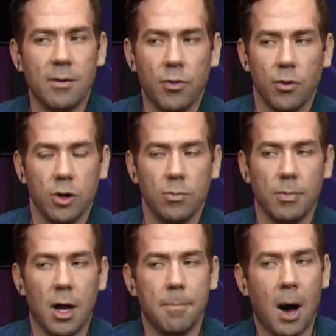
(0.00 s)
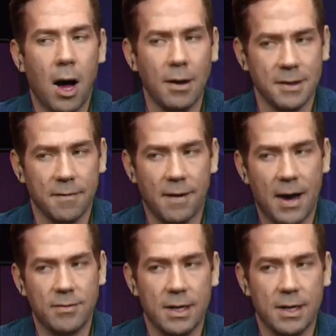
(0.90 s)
The 30-year bond positive 5